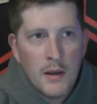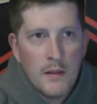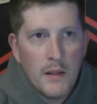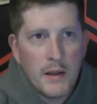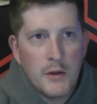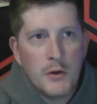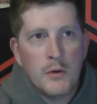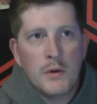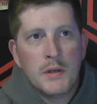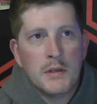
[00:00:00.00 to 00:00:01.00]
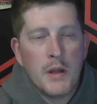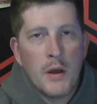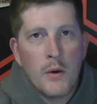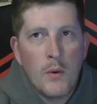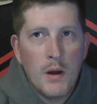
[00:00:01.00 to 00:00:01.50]
Like you do need to
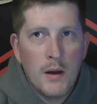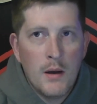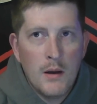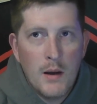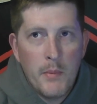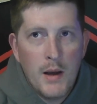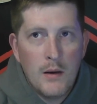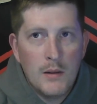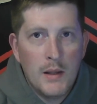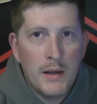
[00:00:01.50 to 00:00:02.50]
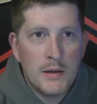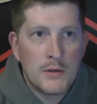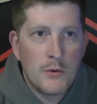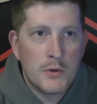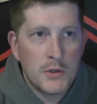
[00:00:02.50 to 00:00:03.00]
know about like
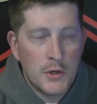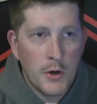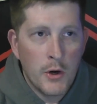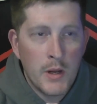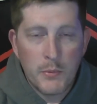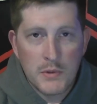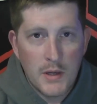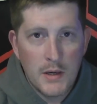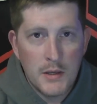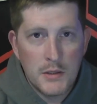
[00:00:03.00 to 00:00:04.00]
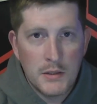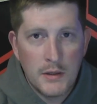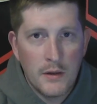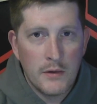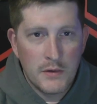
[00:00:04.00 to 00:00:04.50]
Social Security percentage.
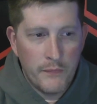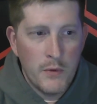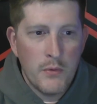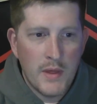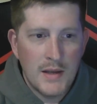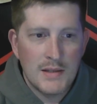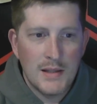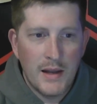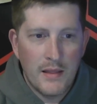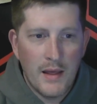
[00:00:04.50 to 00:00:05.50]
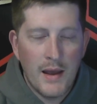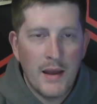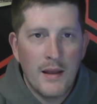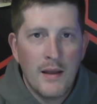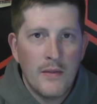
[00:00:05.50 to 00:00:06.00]
There's a few things like
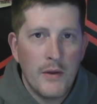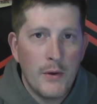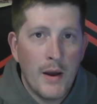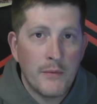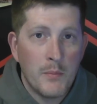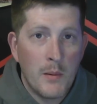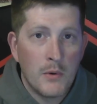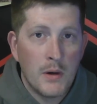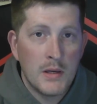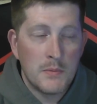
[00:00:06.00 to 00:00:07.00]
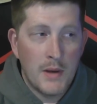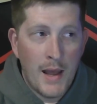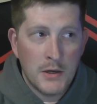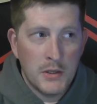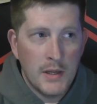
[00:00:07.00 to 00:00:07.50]
that you have to memorize, but
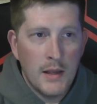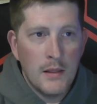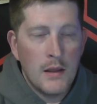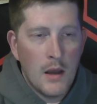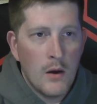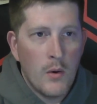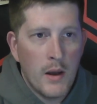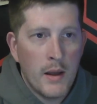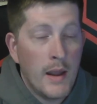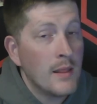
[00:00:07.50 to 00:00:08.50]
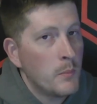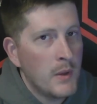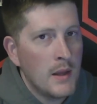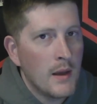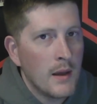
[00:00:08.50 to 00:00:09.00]
actually in the OA and the
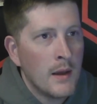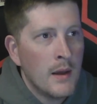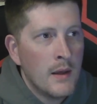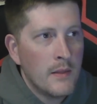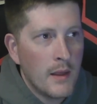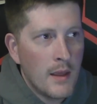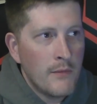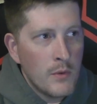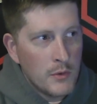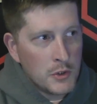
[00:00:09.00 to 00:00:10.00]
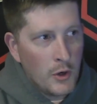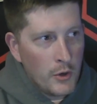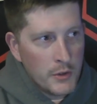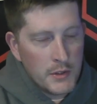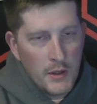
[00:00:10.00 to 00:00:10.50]
PA, they give you a
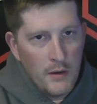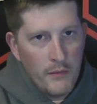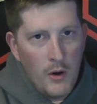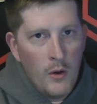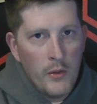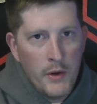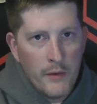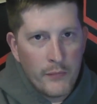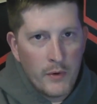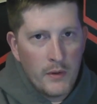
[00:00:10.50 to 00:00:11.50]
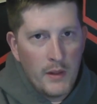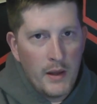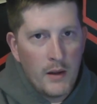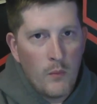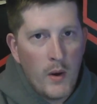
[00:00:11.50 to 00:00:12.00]
chart of all the different
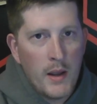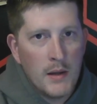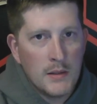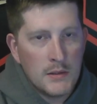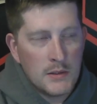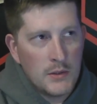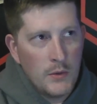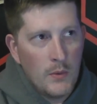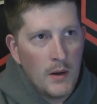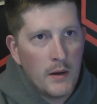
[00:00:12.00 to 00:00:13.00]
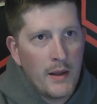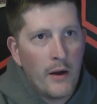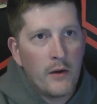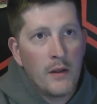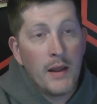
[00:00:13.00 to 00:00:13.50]
like ways to
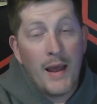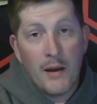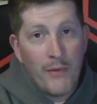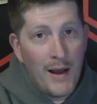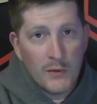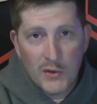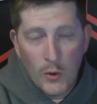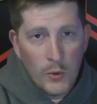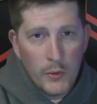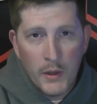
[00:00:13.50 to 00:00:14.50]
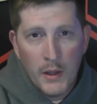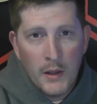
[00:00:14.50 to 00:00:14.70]
calculate head of household